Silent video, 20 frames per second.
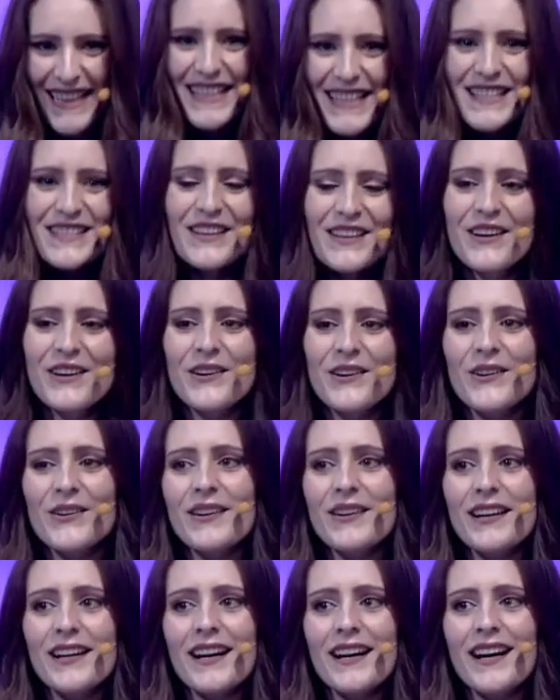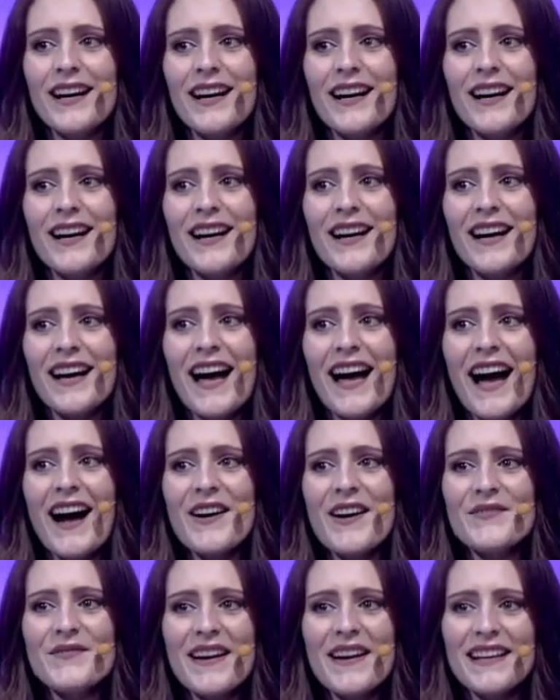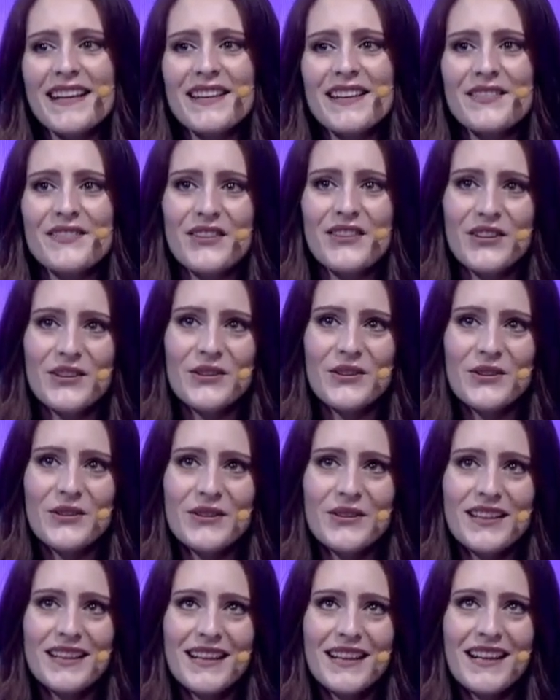So how many of you